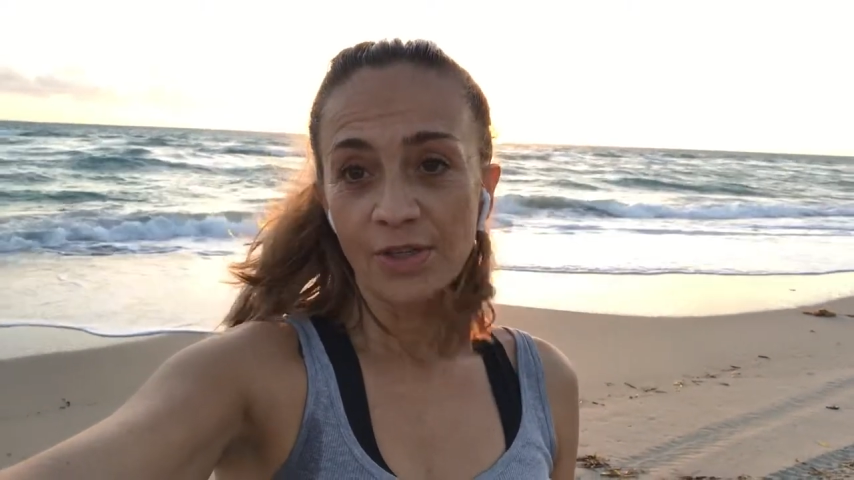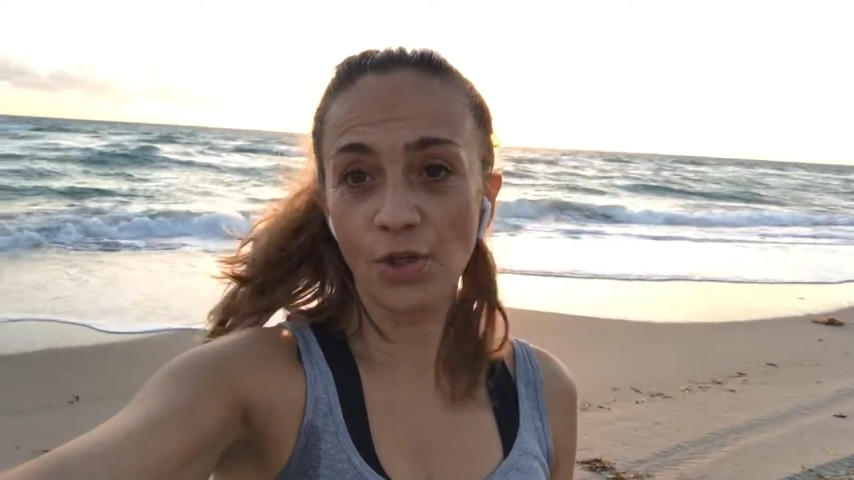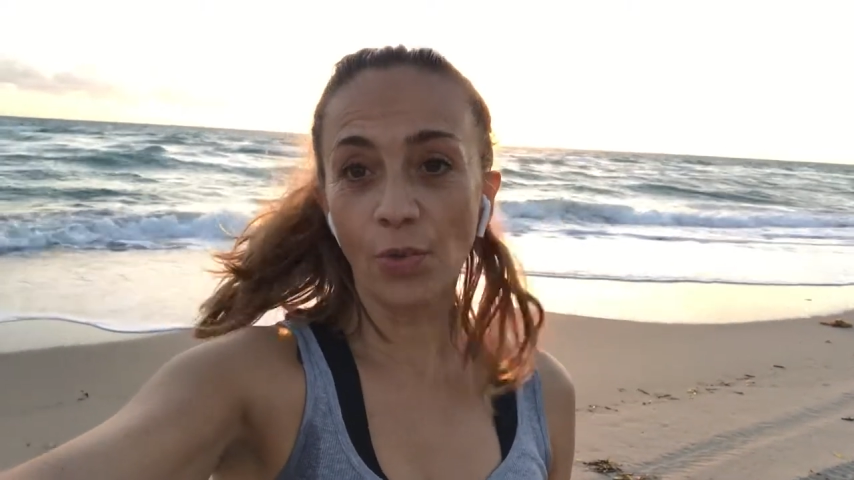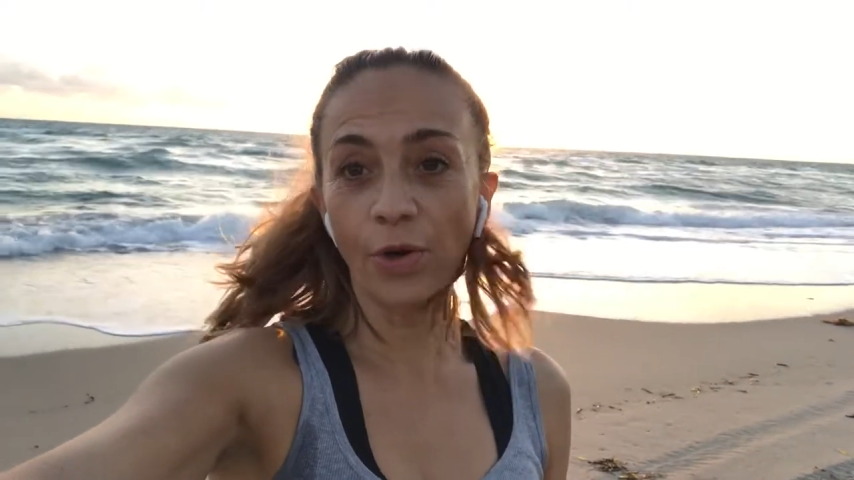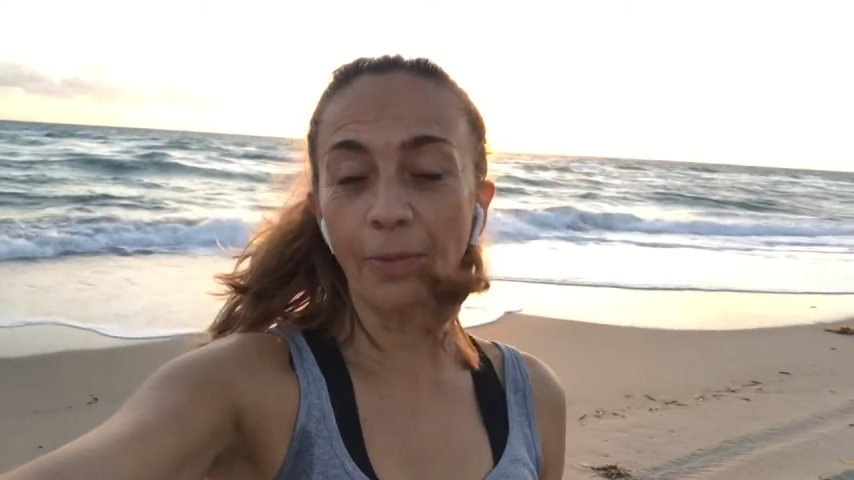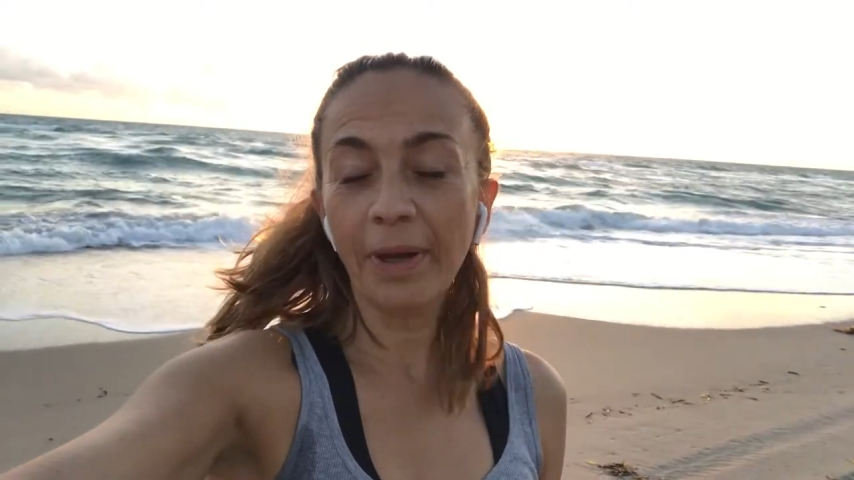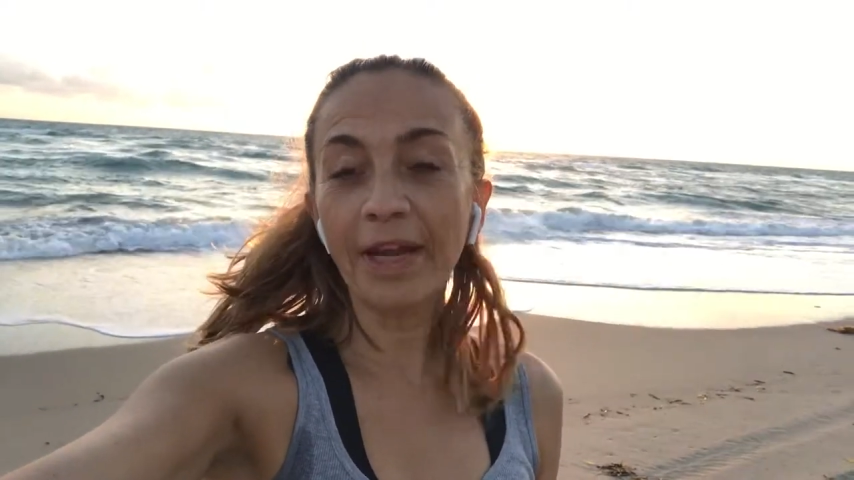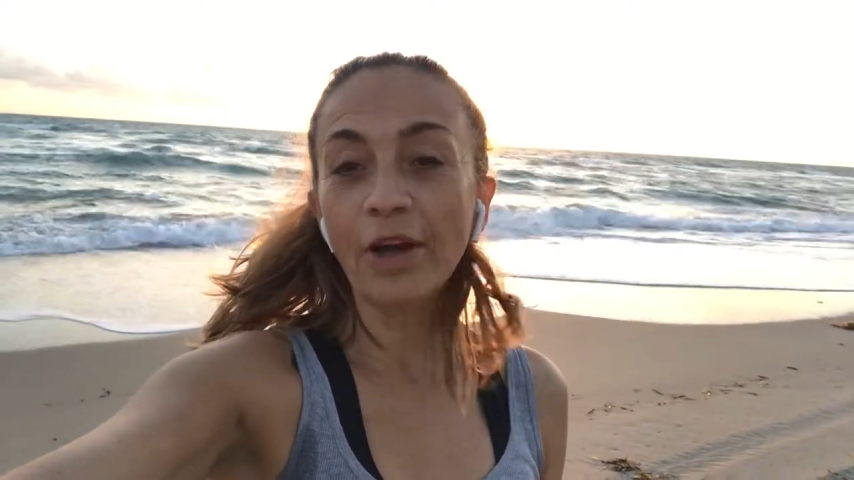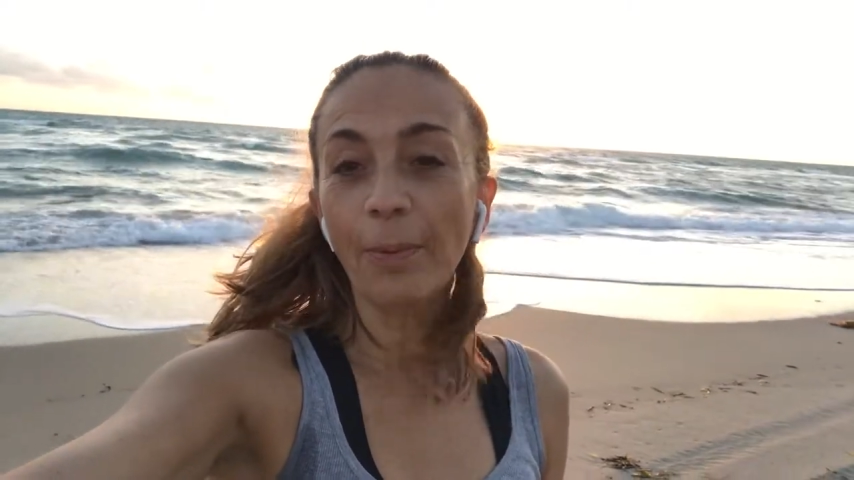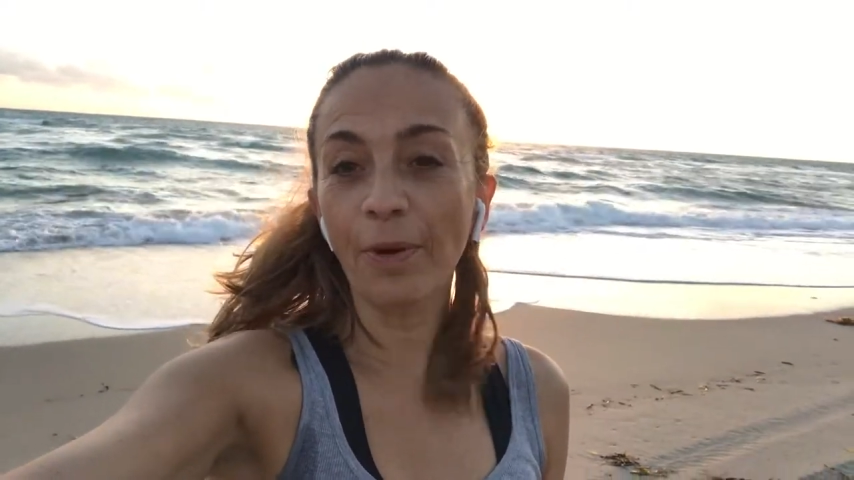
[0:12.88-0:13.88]
So we're
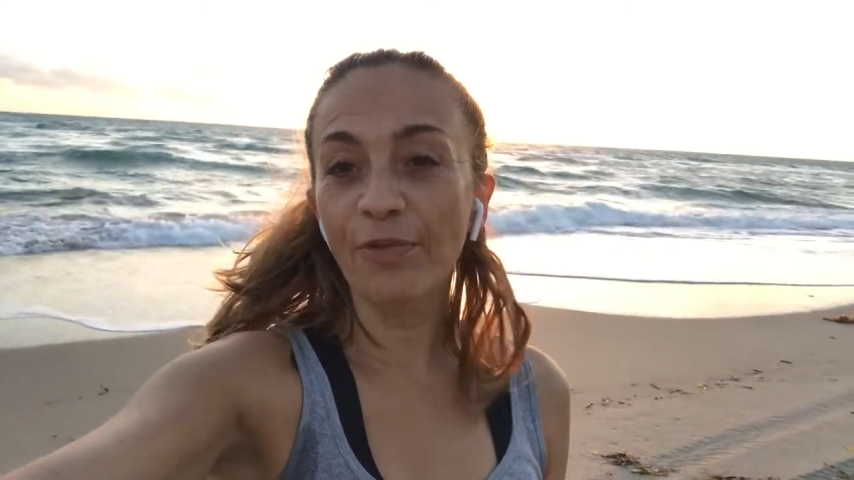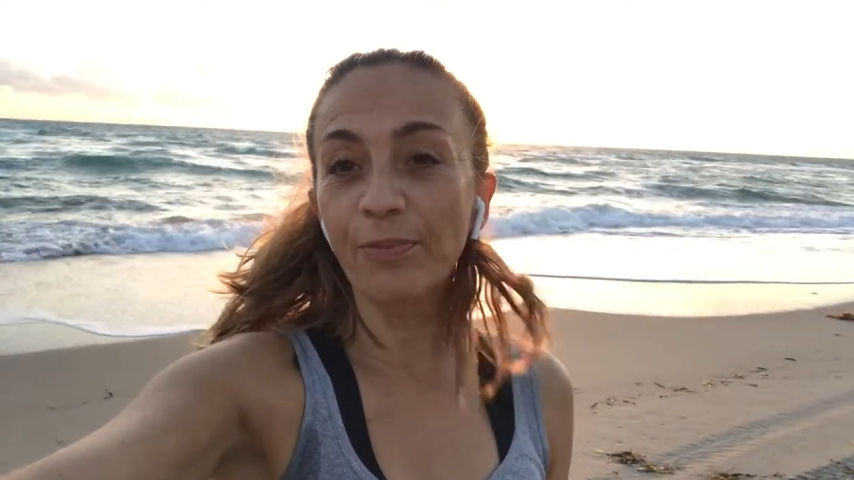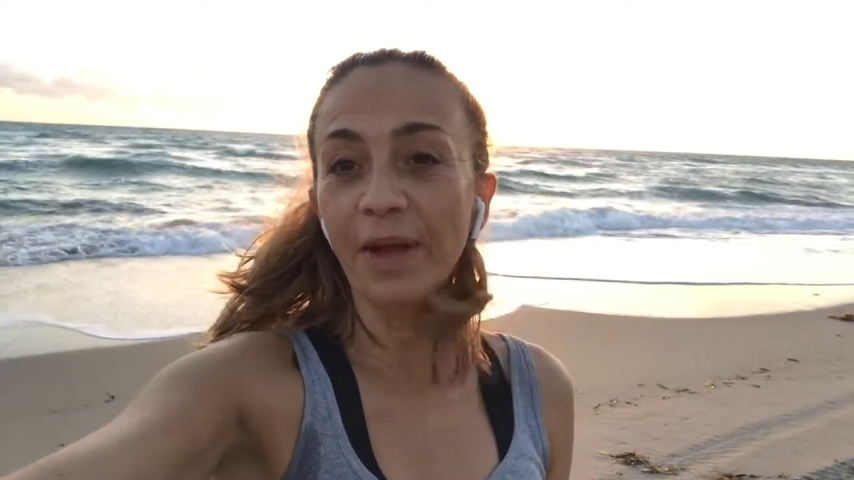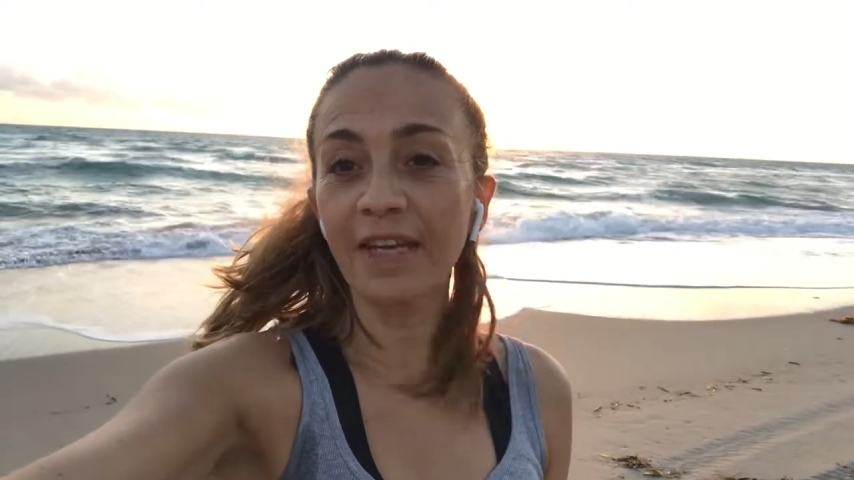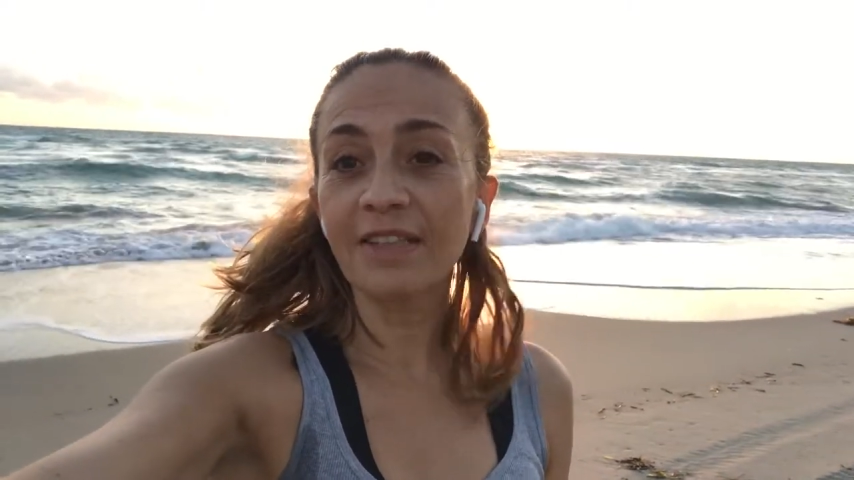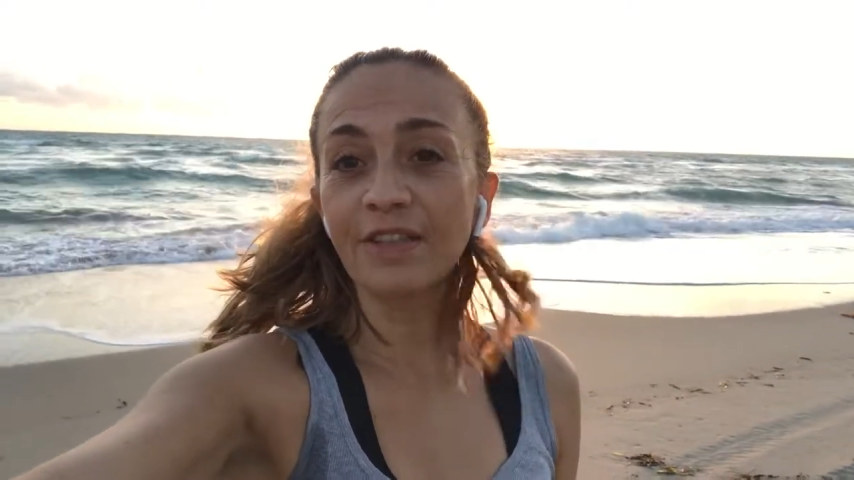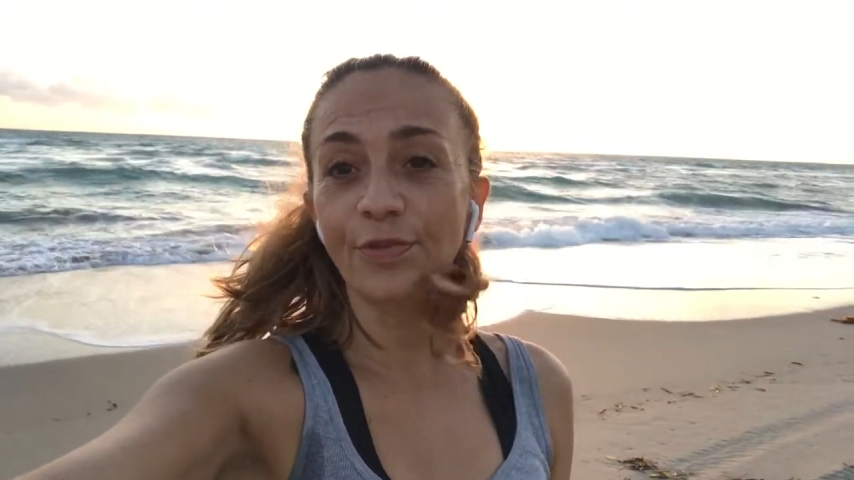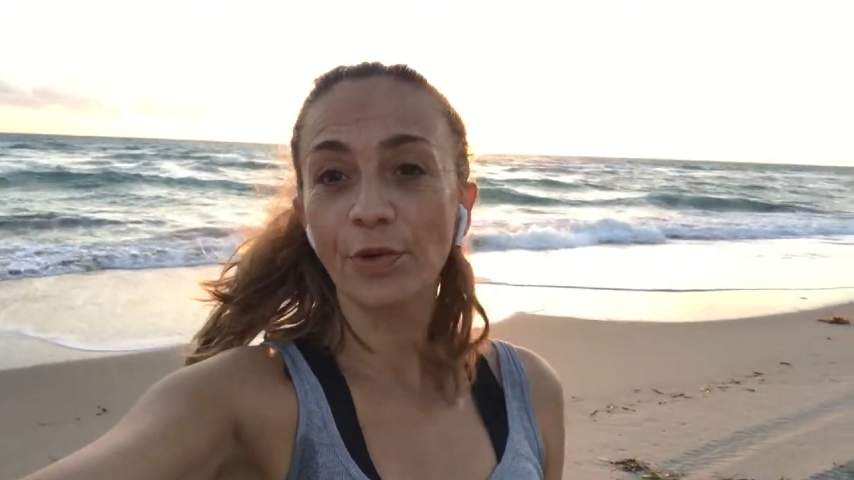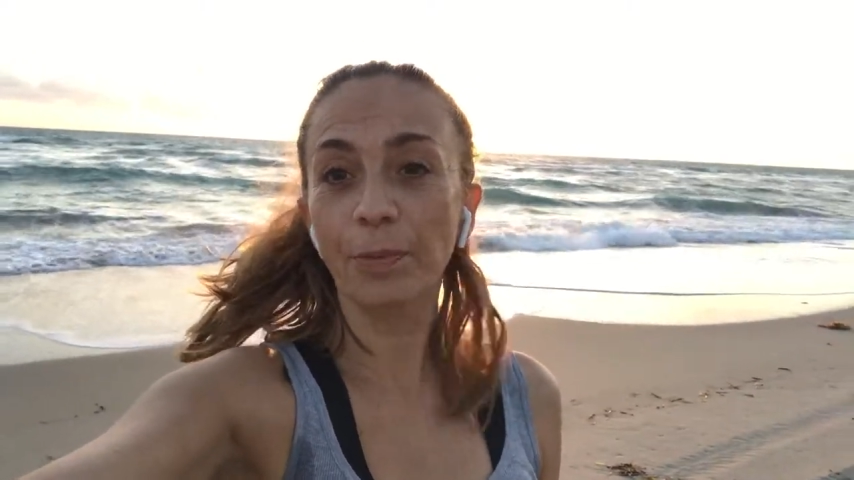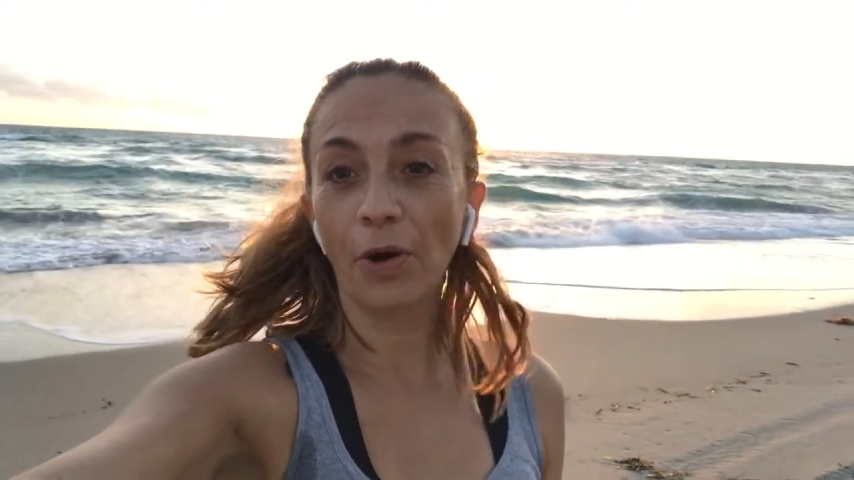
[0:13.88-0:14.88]
made up of many
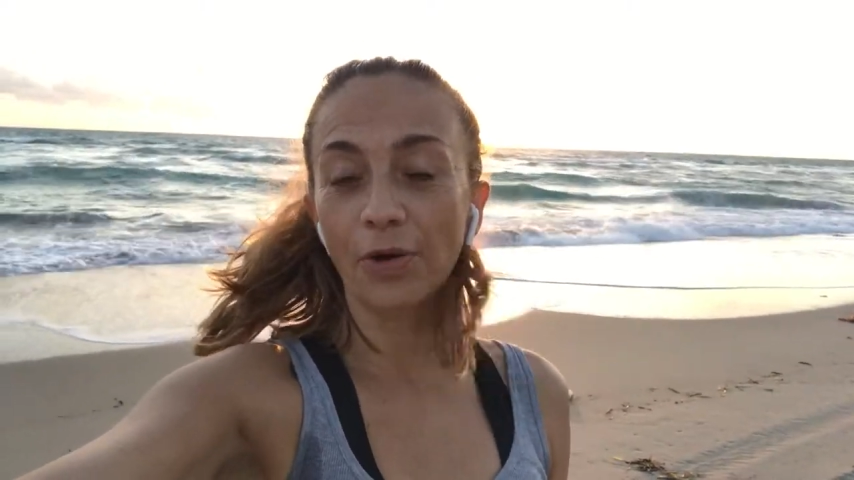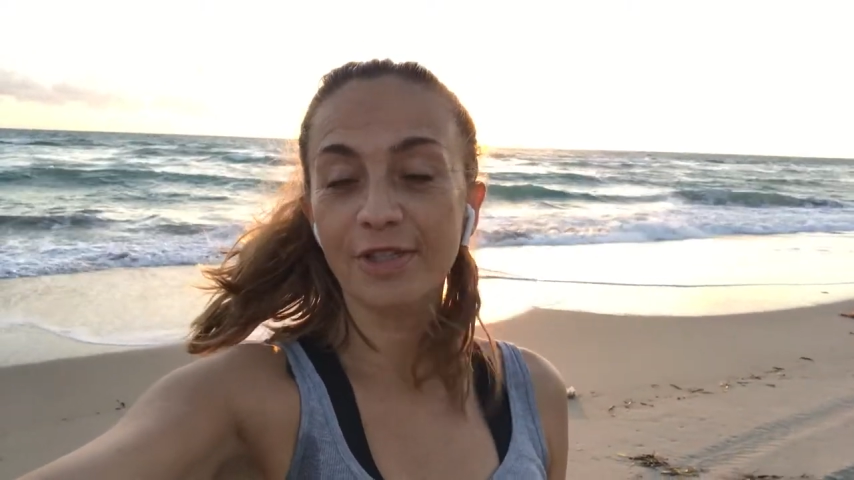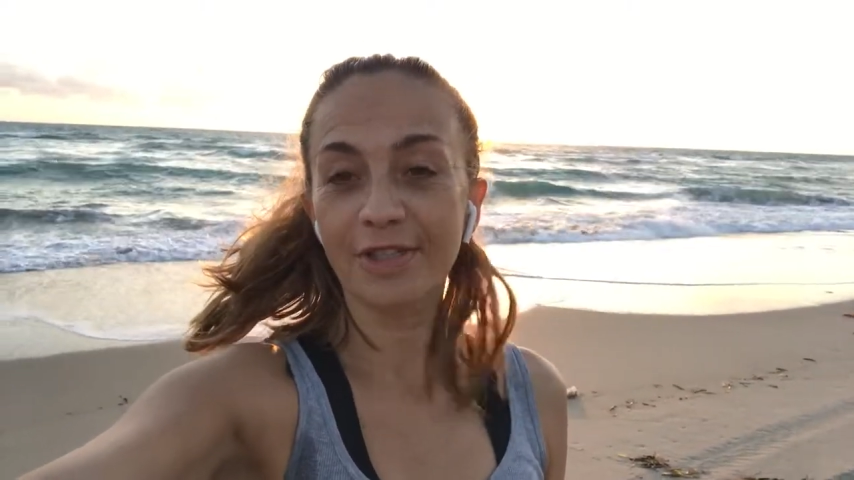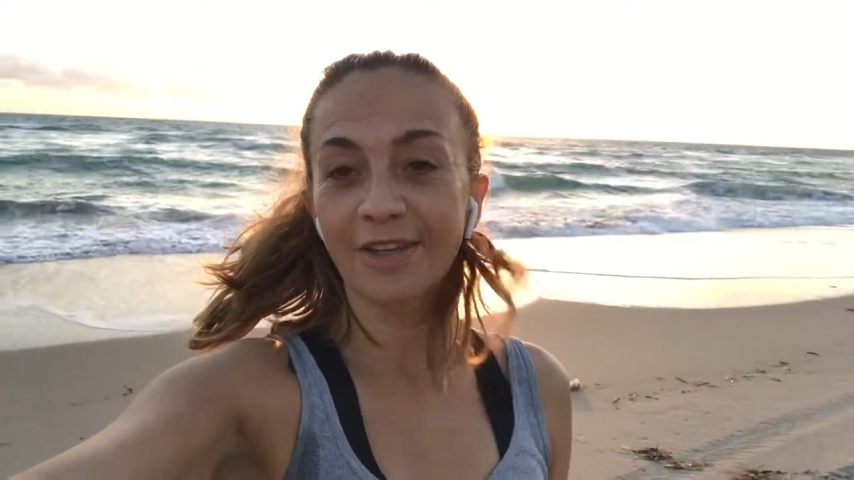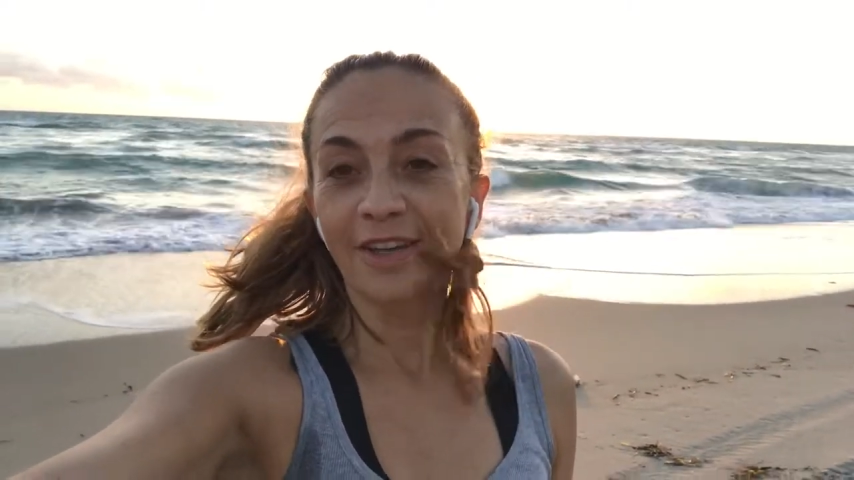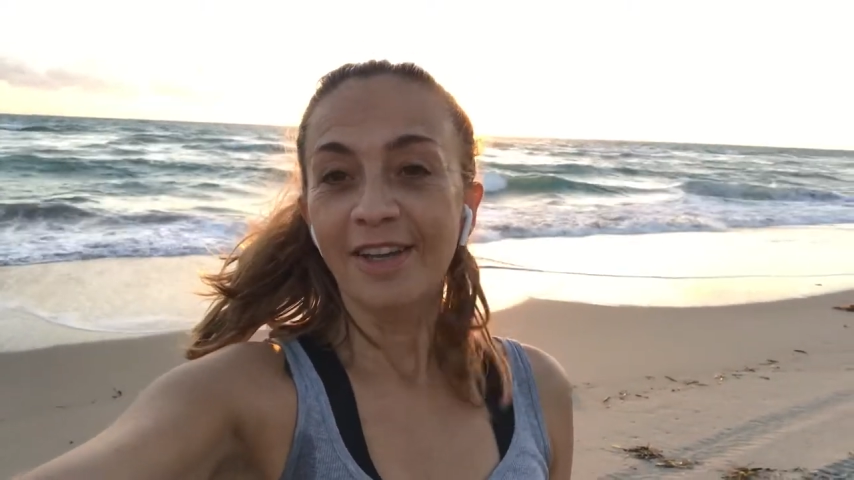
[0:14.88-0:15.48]
different parts,